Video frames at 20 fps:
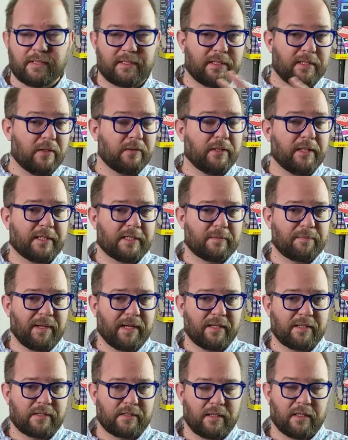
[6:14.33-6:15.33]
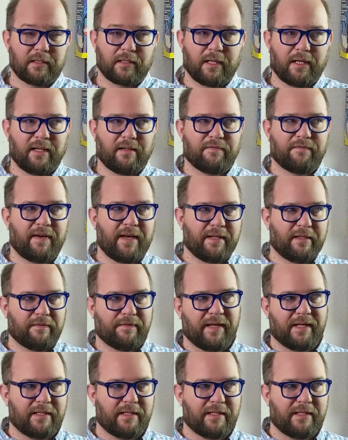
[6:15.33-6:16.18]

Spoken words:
This is the only expansion, unlike Final